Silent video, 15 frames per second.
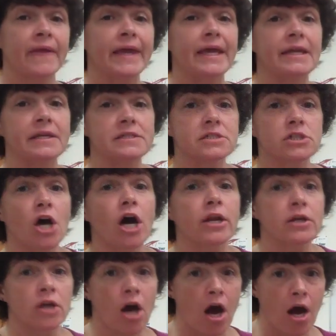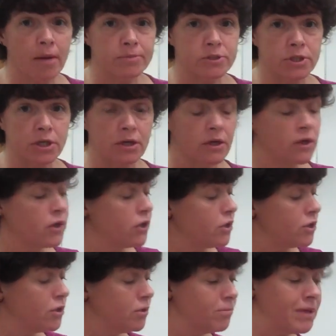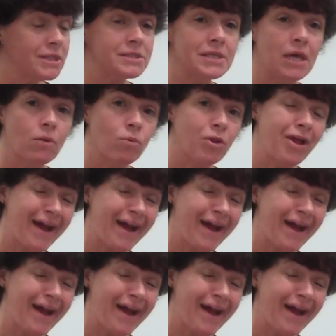It is not an option. You may say, well,